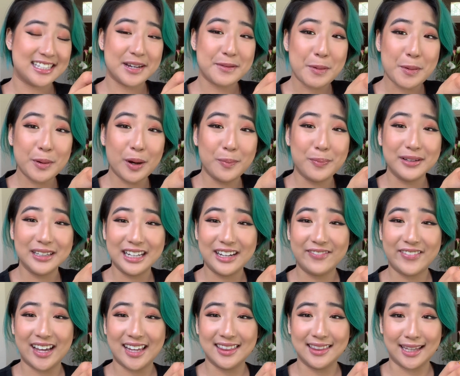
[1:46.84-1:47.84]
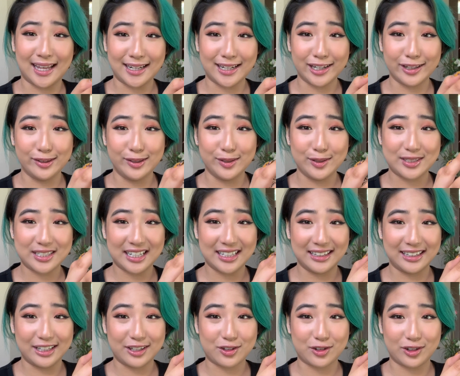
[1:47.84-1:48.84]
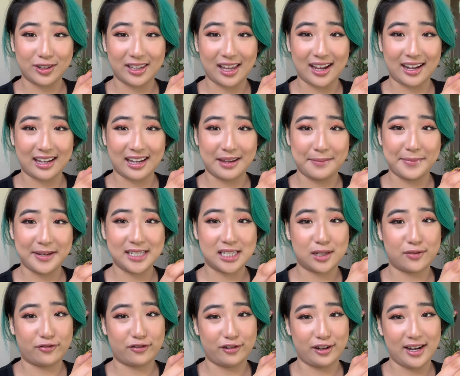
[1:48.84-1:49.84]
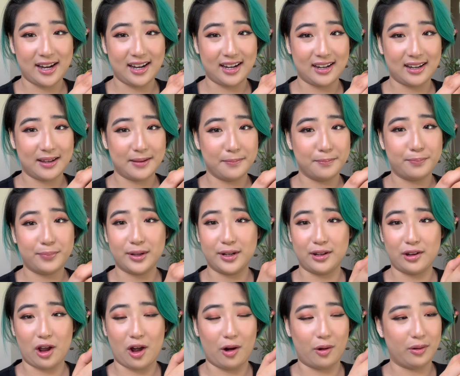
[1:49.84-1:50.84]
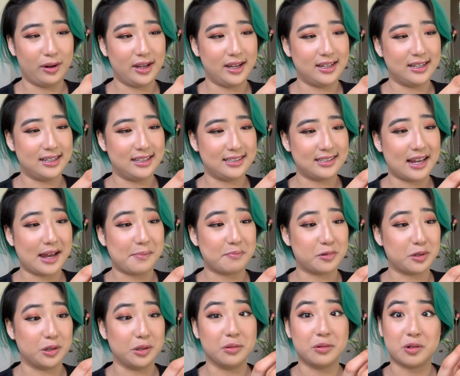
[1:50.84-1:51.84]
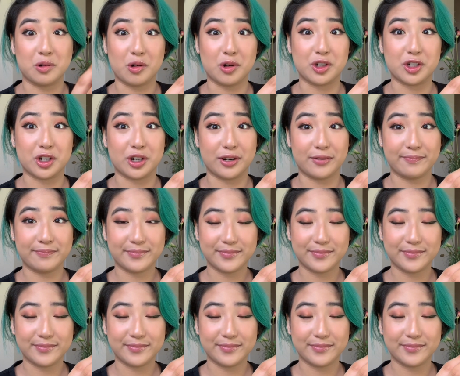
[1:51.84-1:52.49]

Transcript: Some people believe that letting loose a lizard like him is freeing him, but no, it is absolute torture.